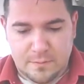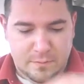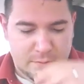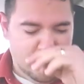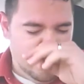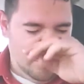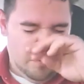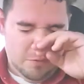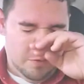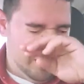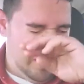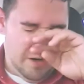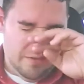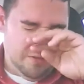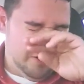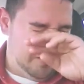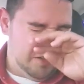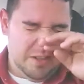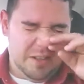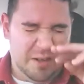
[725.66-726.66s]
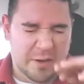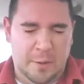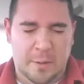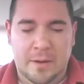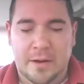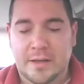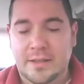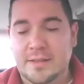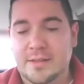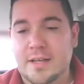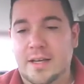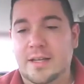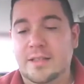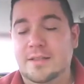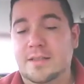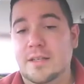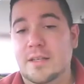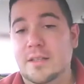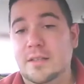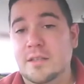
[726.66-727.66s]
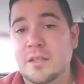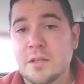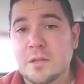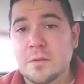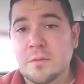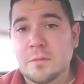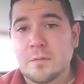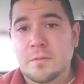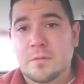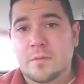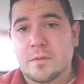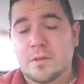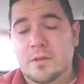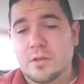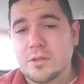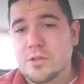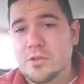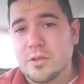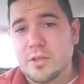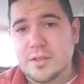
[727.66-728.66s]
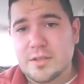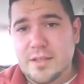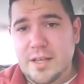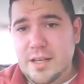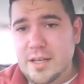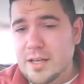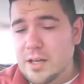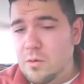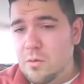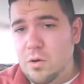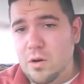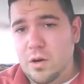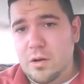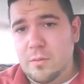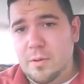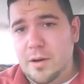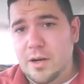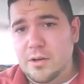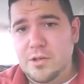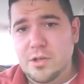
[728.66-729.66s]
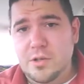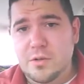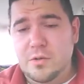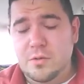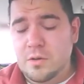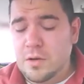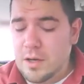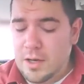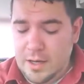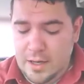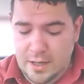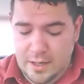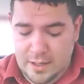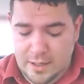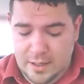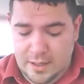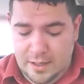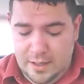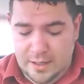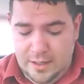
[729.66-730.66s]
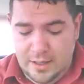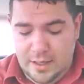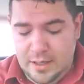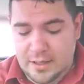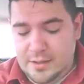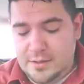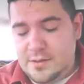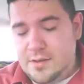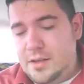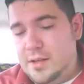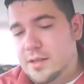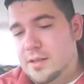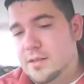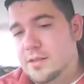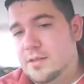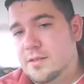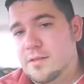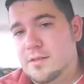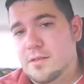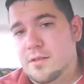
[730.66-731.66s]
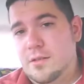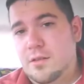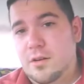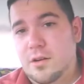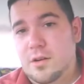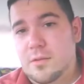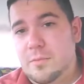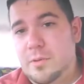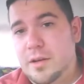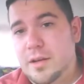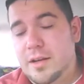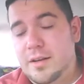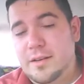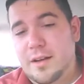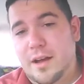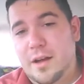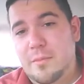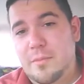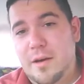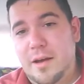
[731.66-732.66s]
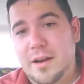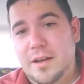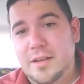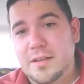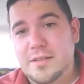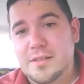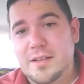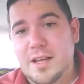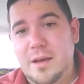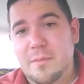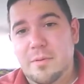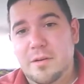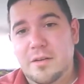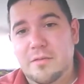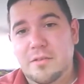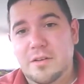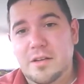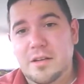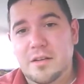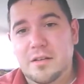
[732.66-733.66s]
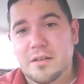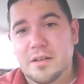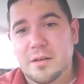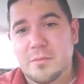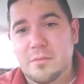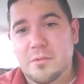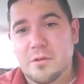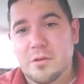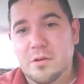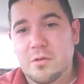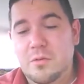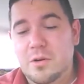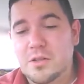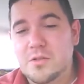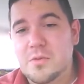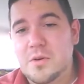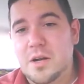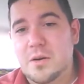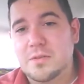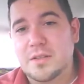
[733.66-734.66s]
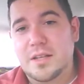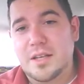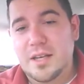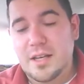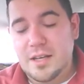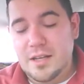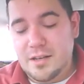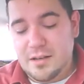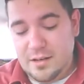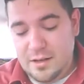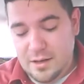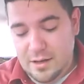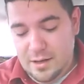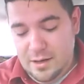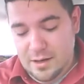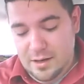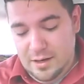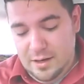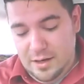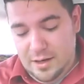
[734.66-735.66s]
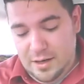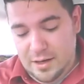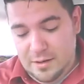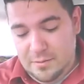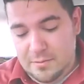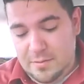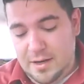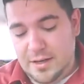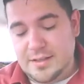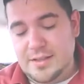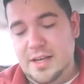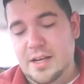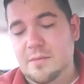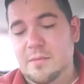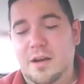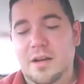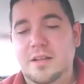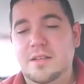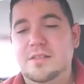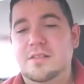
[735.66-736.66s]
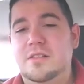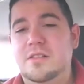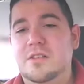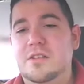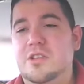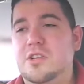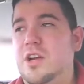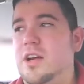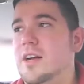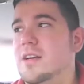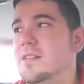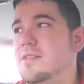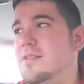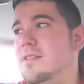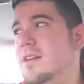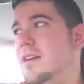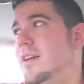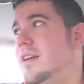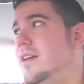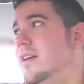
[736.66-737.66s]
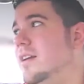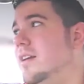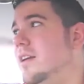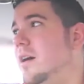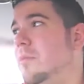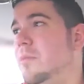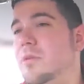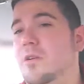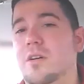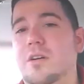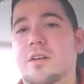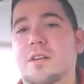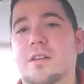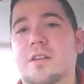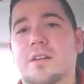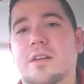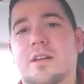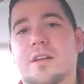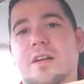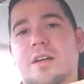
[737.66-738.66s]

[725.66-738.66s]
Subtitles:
whatever." And Eddie's dad says, "Don't you understand? I worry about you." Eddie says, "Look, being diabetic isn't that big of a deal anymore. It was when I was a kid. I take my insulin shots and I'm good."